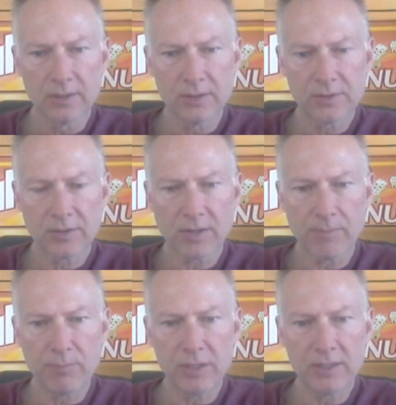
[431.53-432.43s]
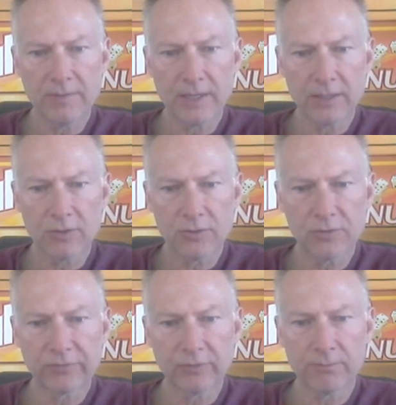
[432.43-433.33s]
is on a bin that
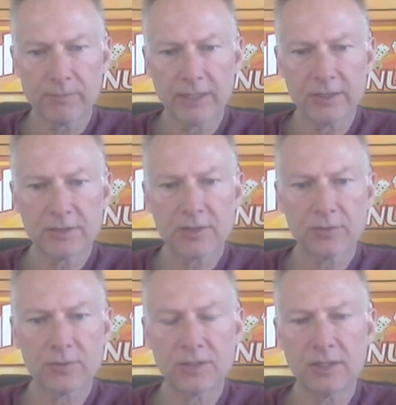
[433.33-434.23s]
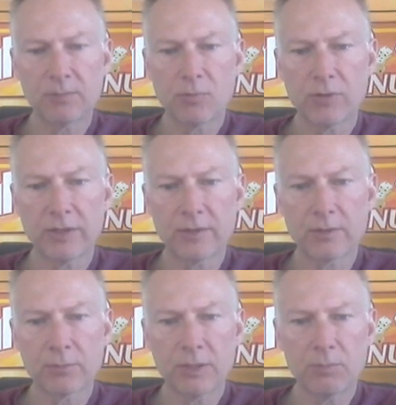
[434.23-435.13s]
goes from
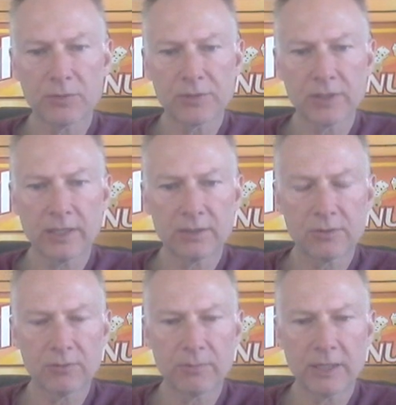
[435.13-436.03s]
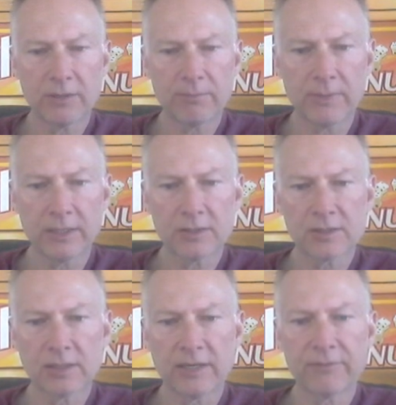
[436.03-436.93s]
-13.3% to about
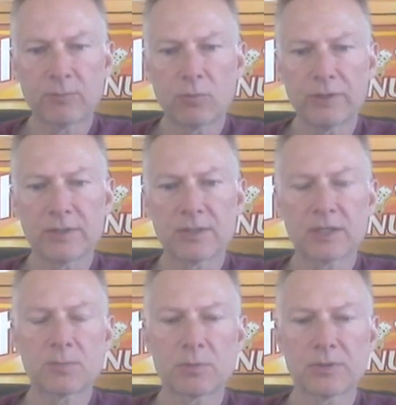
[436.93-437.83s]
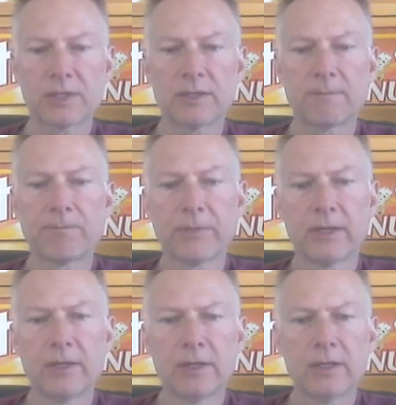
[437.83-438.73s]
-11.6%.
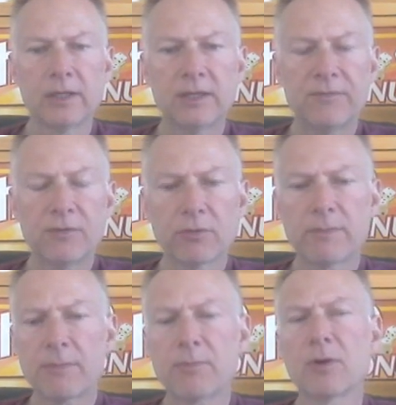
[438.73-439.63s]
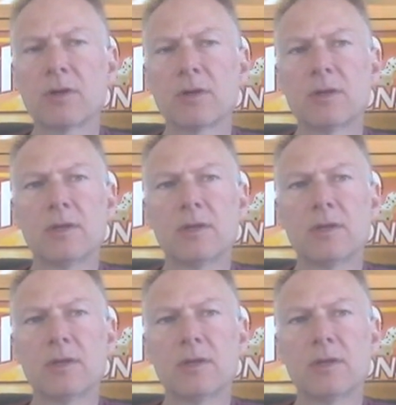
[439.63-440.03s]
And if you remember,